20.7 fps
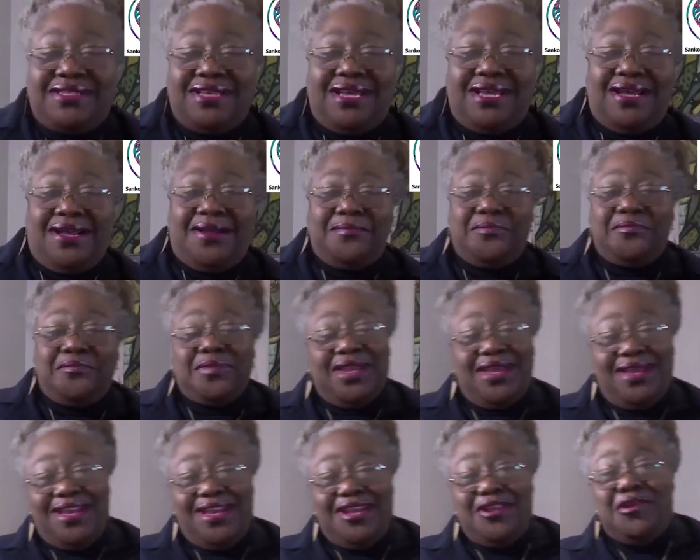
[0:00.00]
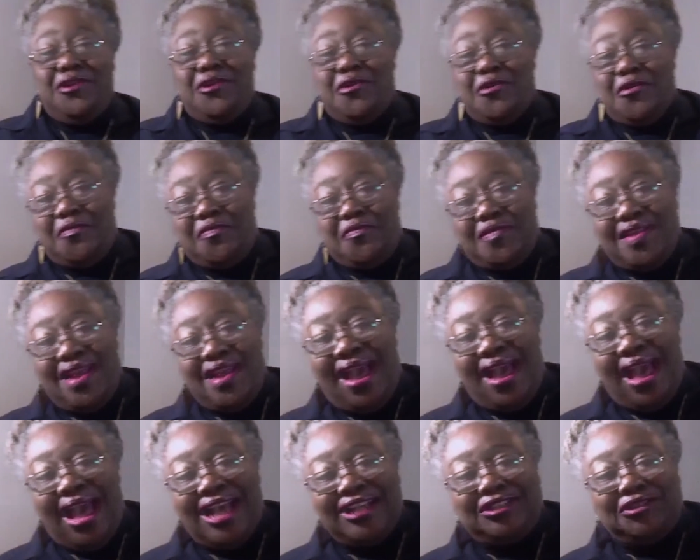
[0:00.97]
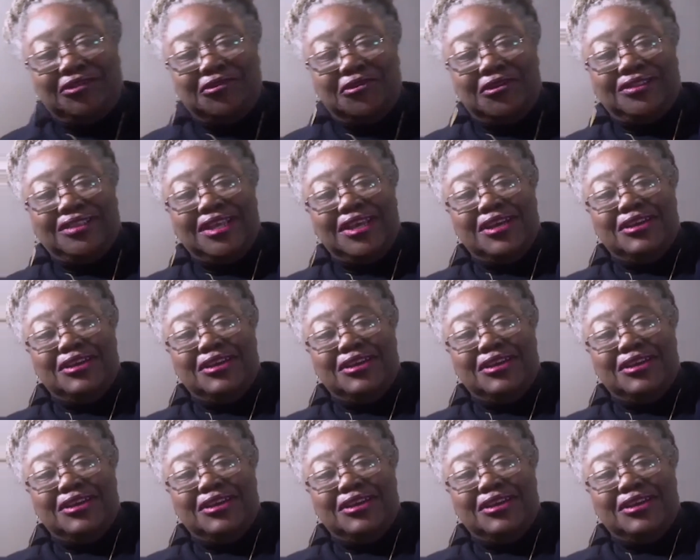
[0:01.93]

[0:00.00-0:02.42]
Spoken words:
are, anxious